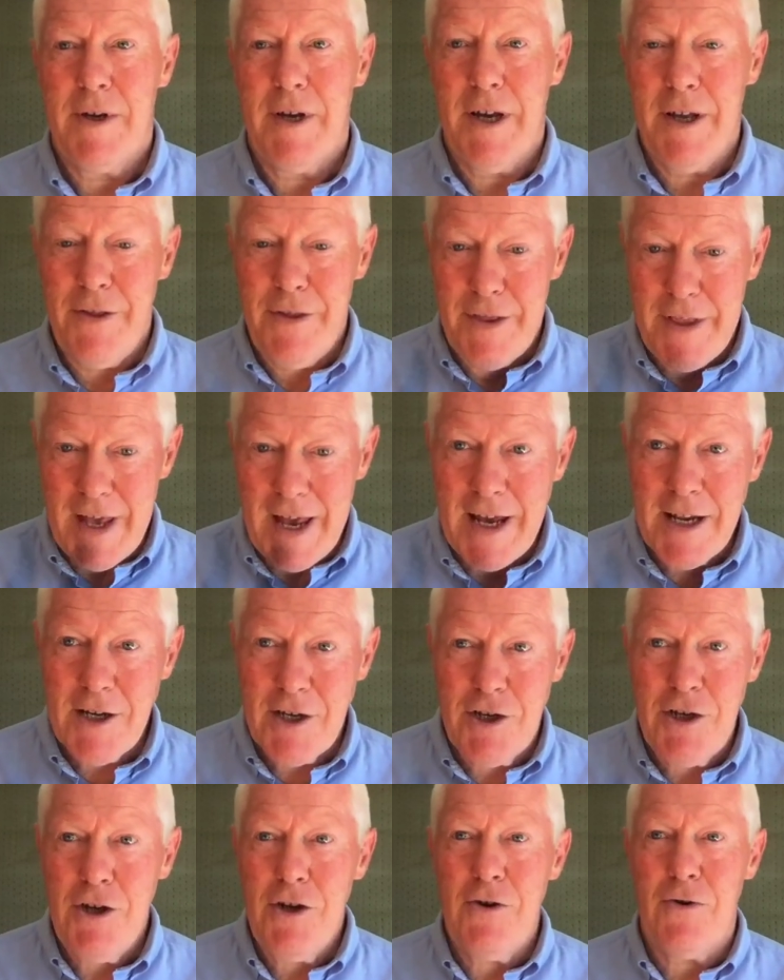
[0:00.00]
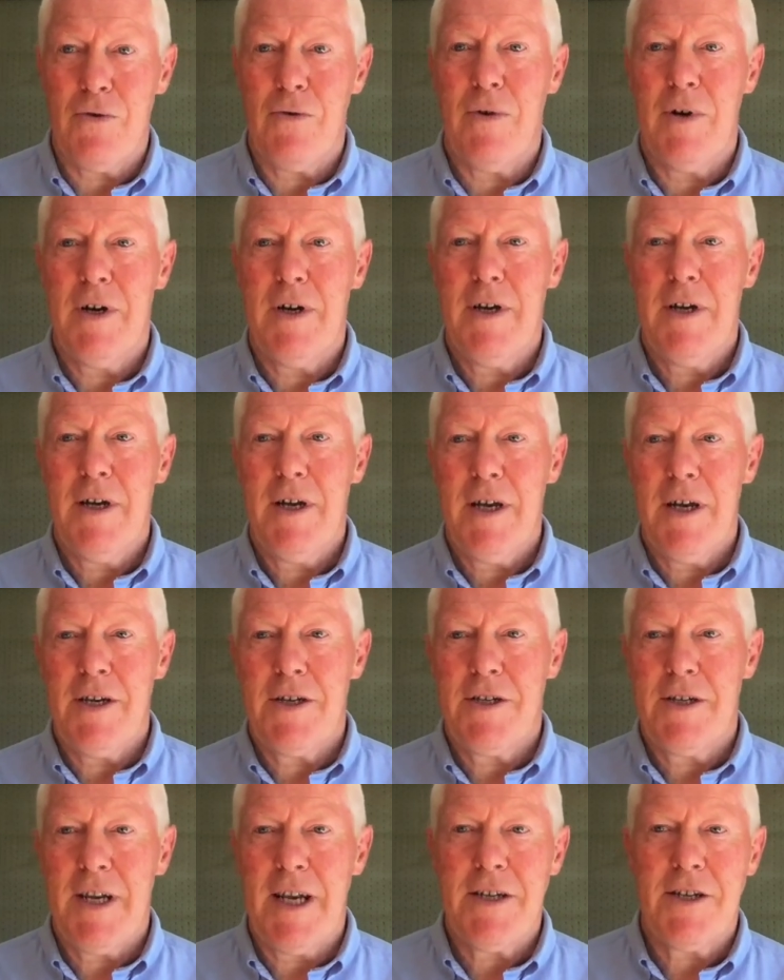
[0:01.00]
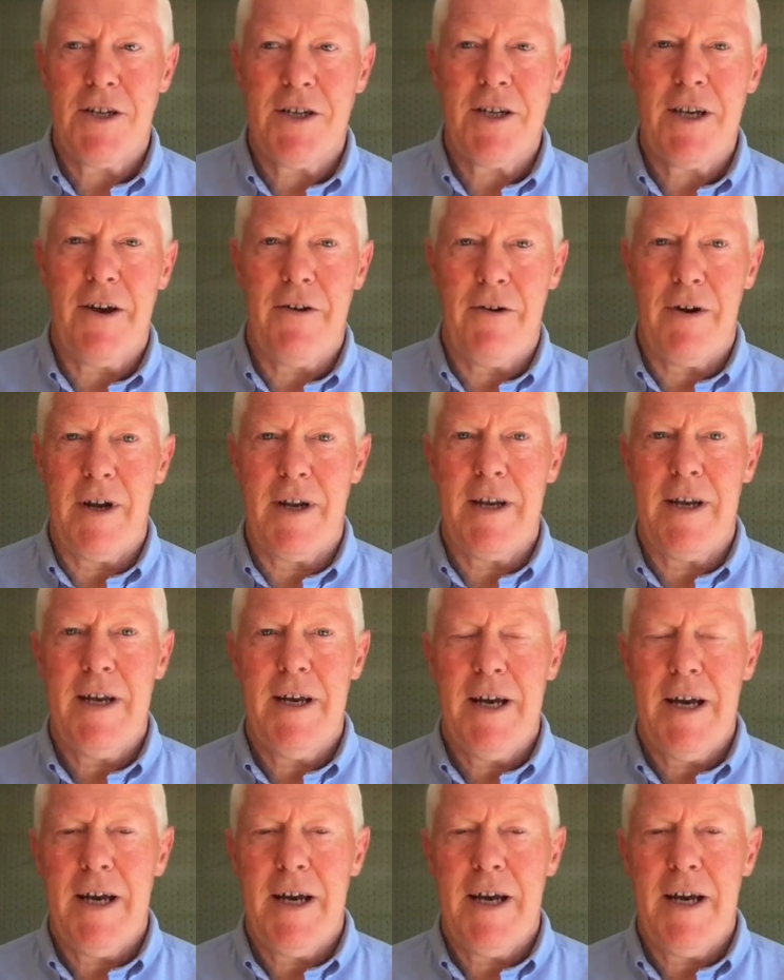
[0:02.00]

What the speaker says: And that too is necessarily